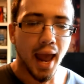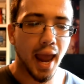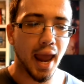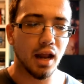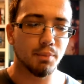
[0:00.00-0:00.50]

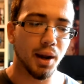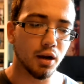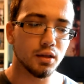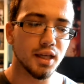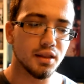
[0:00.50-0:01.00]
and
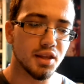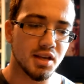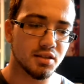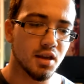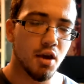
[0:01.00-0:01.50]
apparently
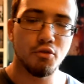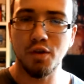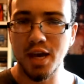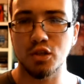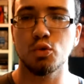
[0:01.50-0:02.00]
this
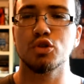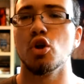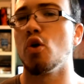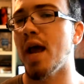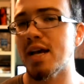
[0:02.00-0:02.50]
vase was
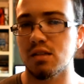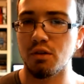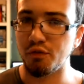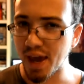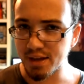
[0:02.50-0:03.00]
known as the
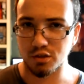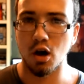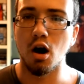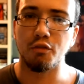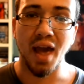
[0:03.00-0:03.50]
Vase
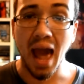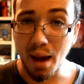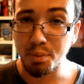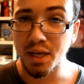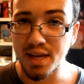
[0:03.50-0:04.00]
of
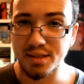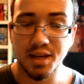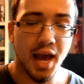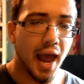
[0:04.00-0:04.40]
Happiness,